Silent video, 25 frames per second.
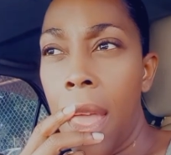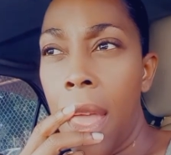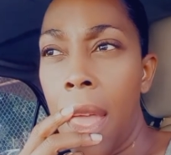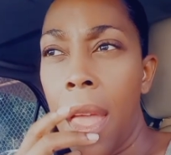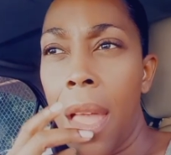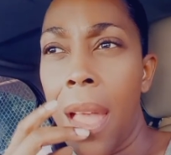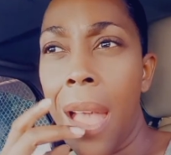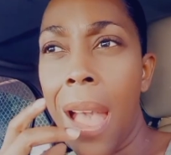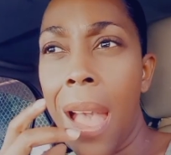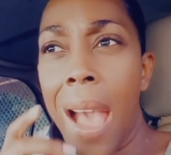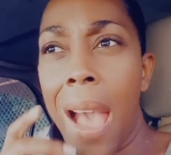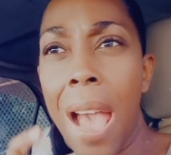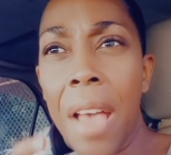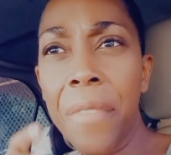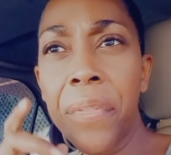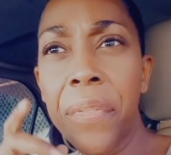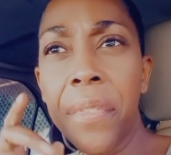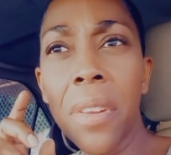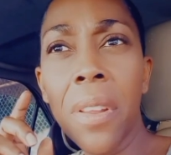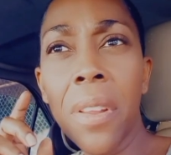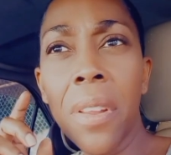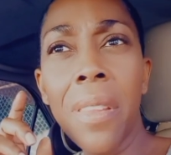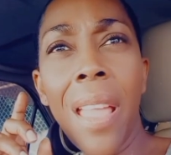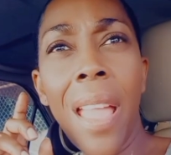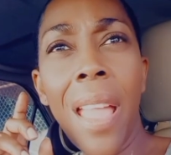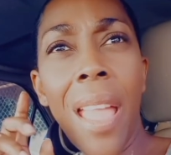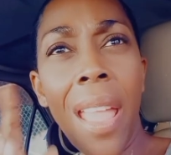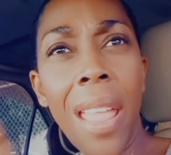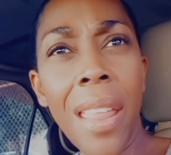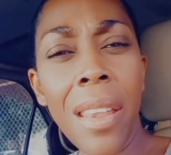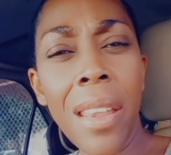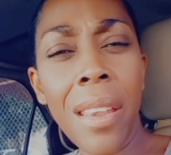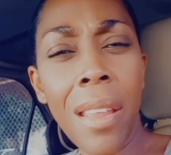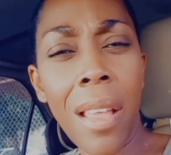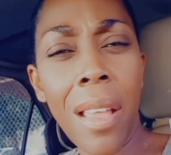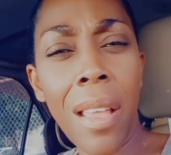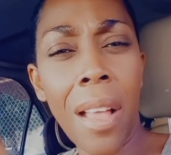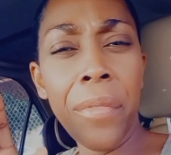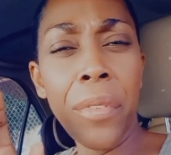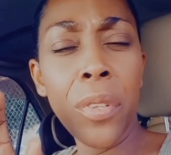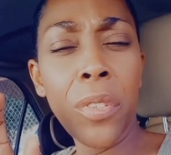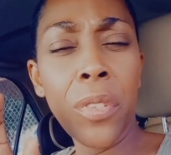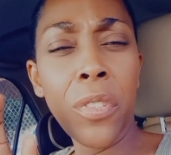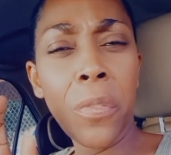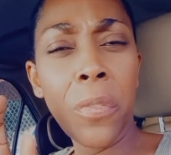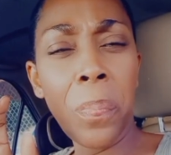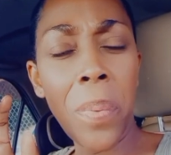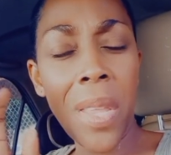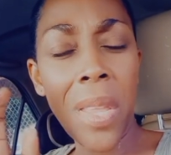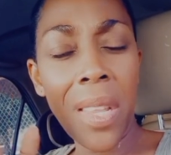After the end of the
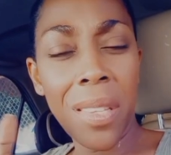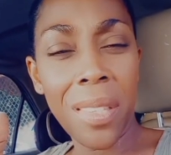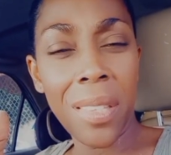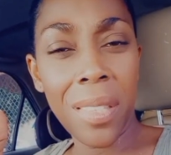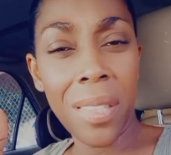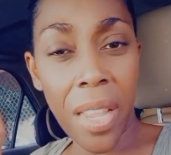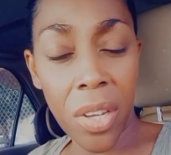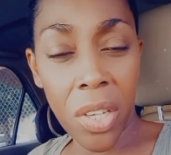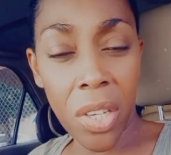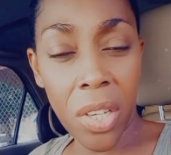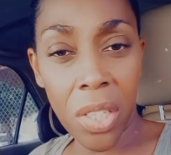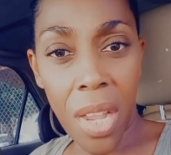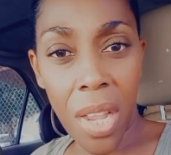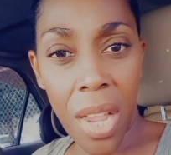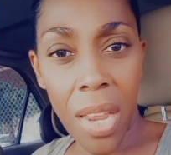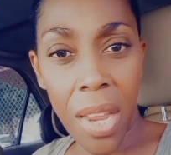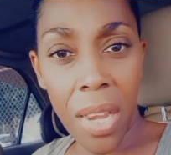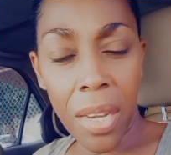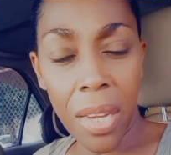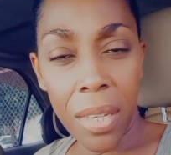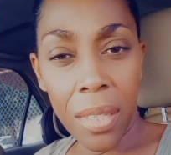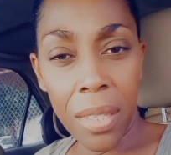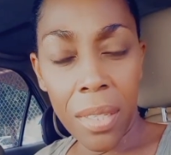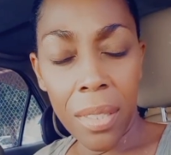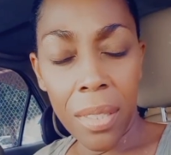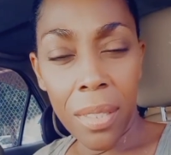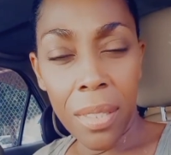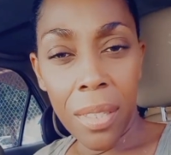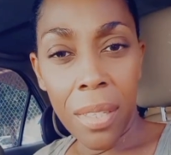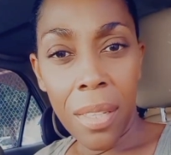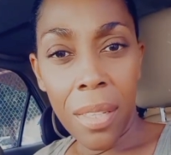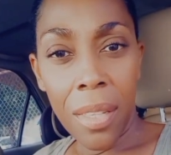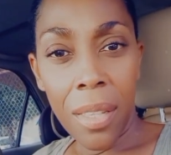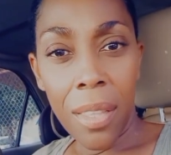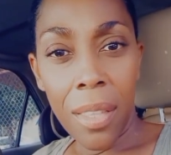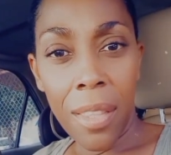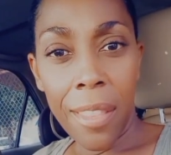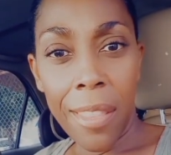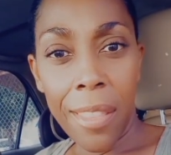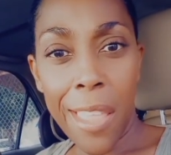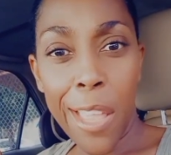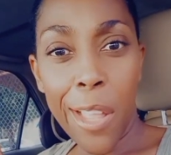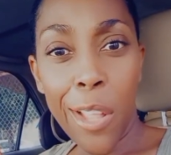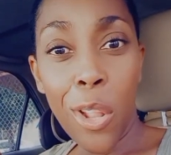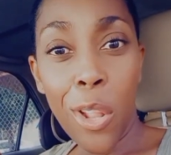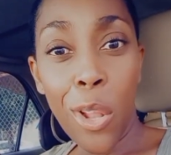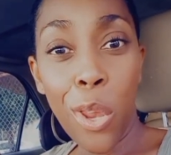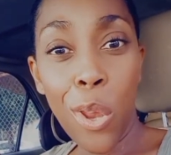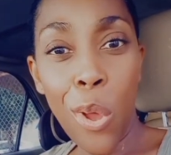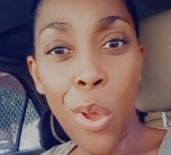speed section, they
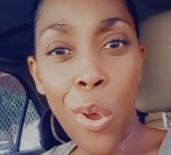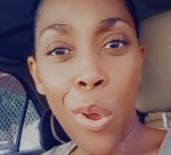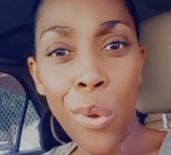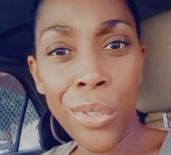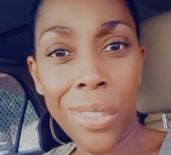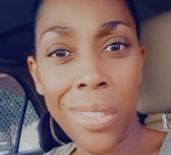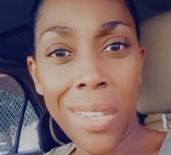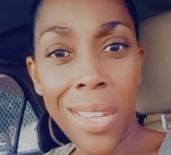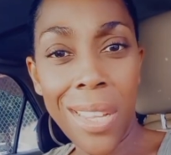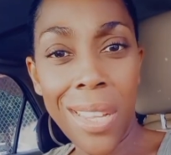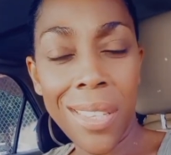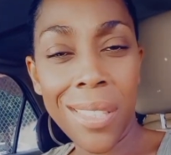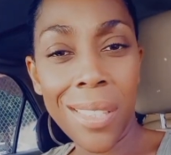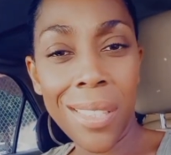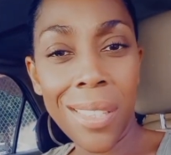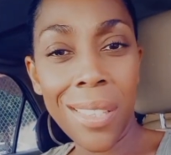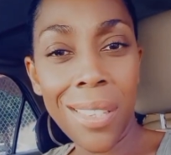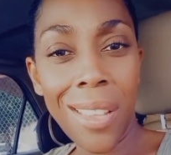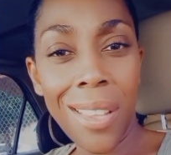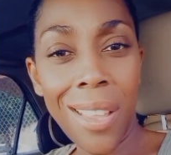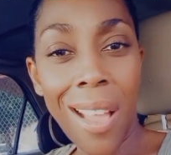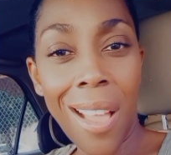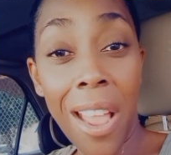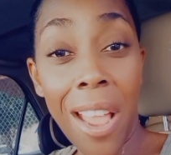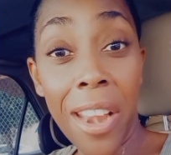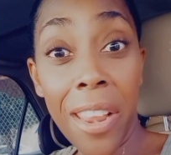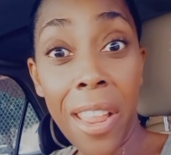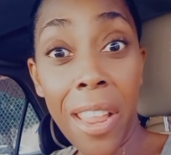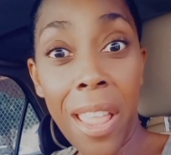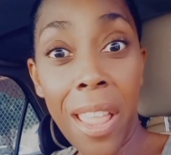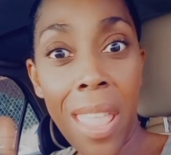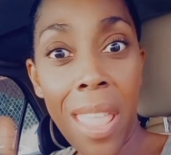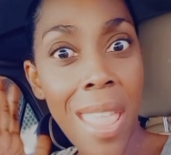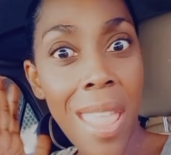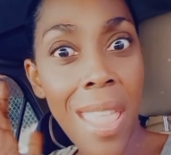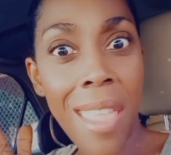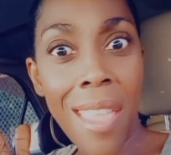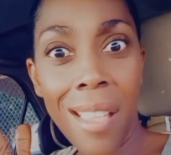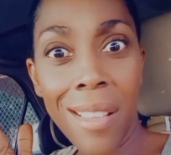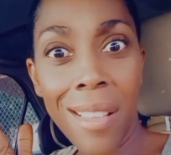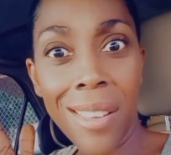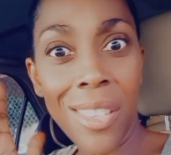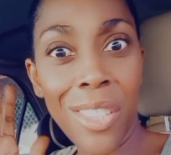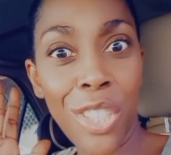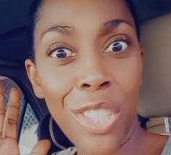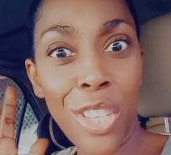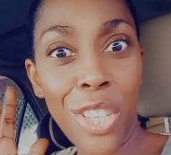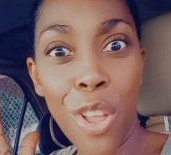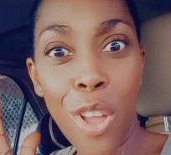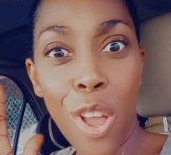closed it on a,
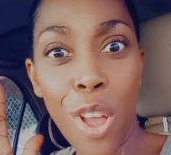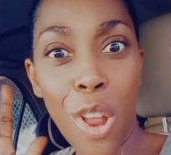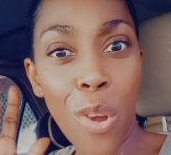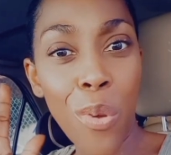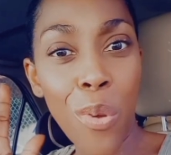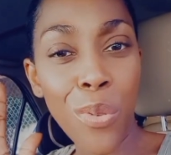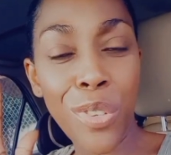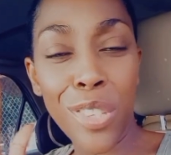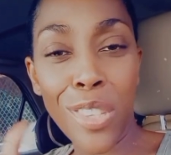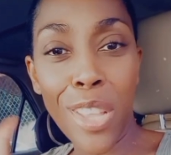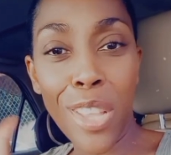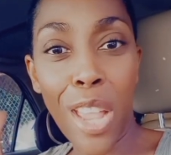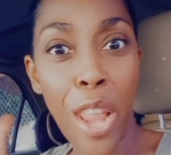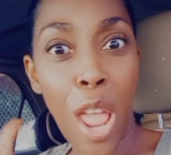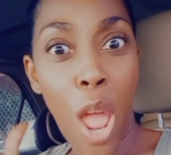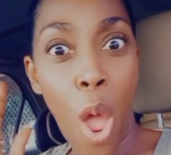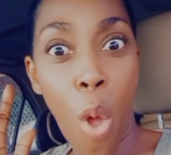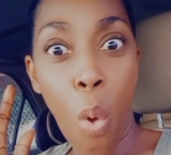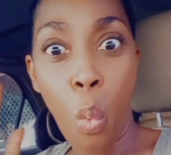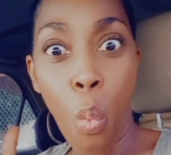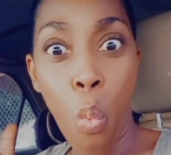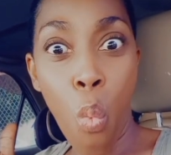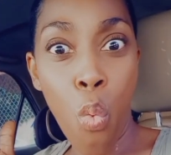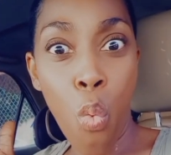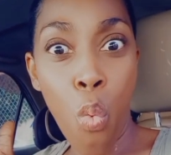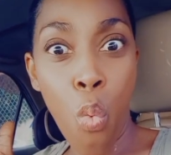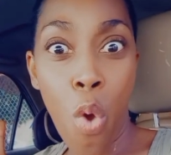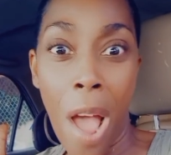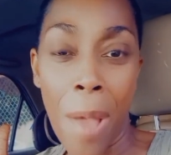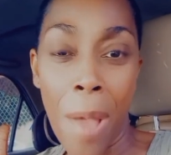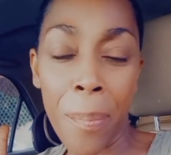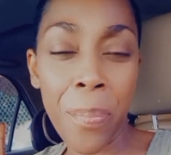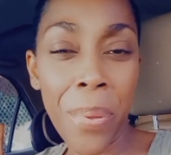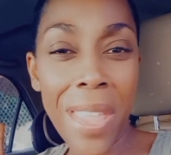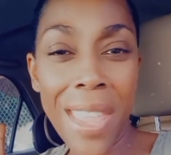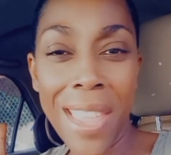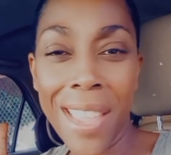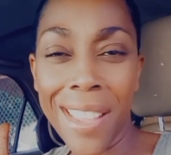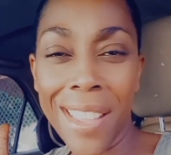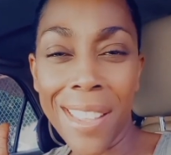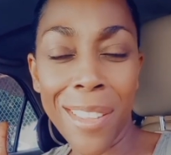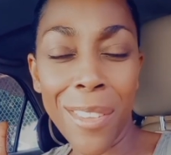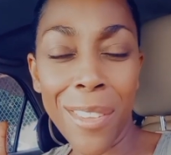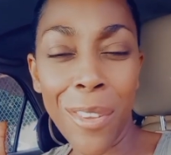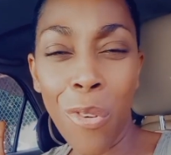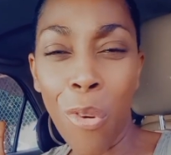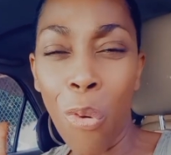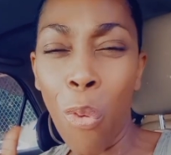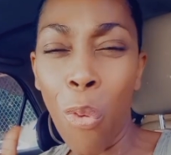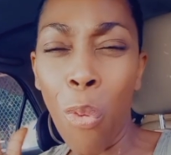Jago closed it on a whopping
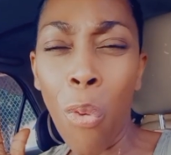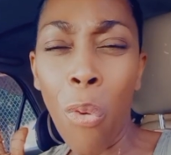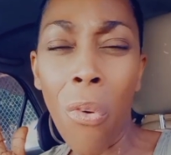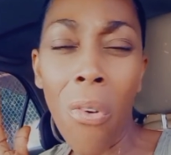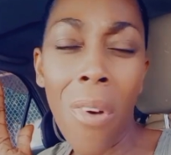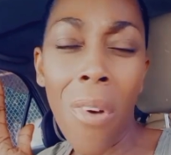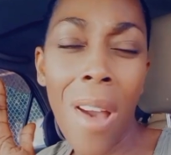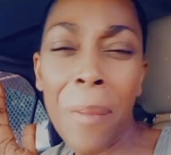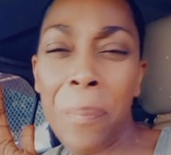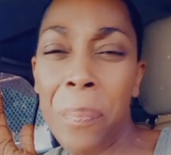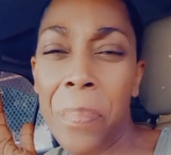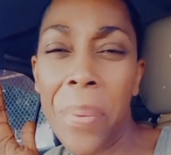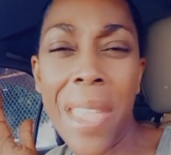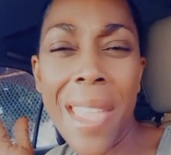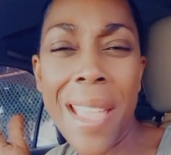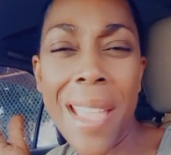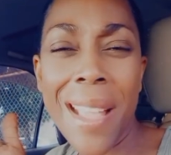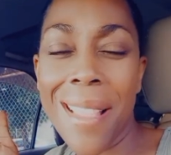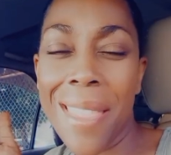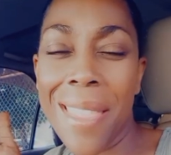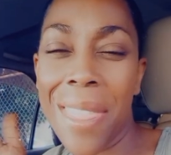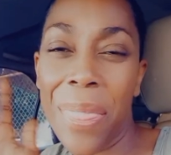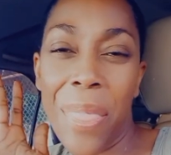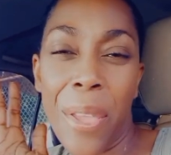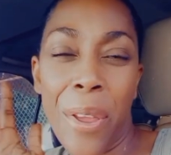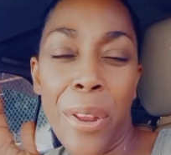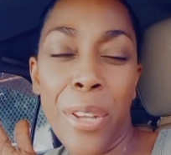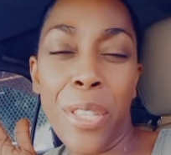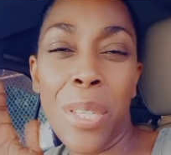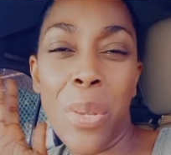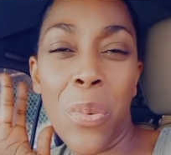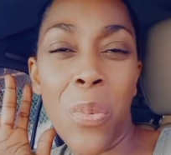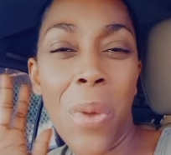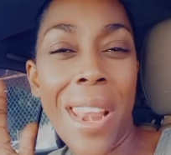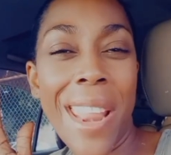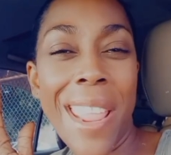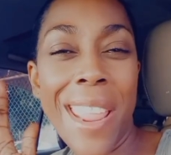31.